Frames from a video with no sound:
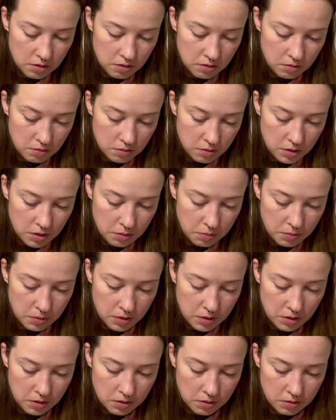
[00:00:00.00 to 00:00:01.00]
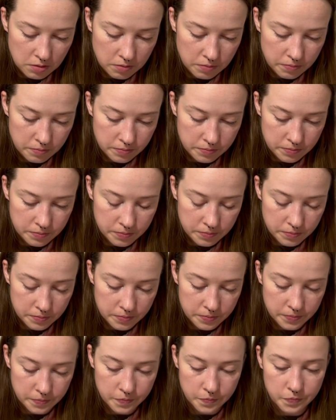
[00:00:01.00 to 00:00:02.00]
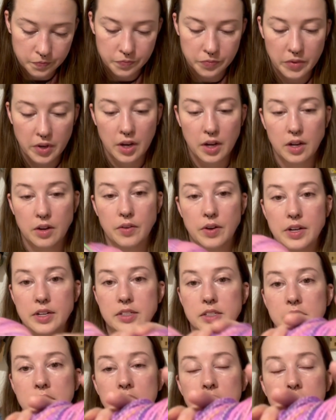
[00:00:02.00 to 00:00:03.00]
What happened there? Anyways,